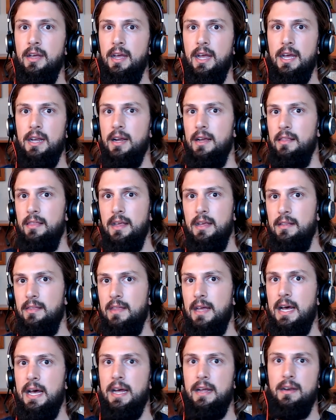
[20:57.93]
And I think
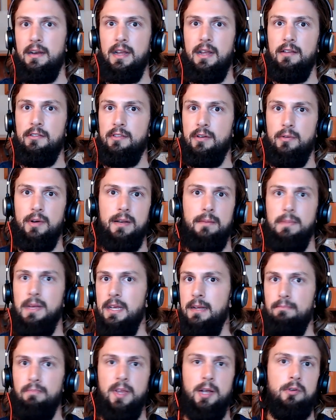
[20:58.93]
that is going to
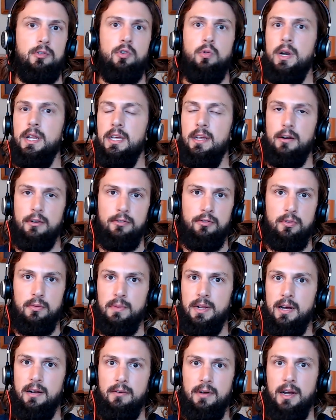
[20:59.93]
be, 20 years from
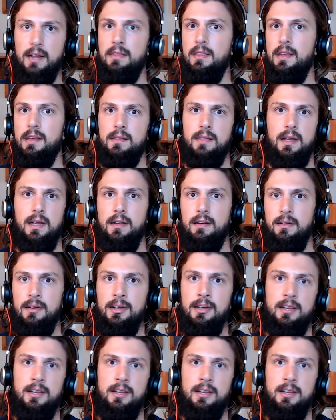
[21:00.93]
now, I think that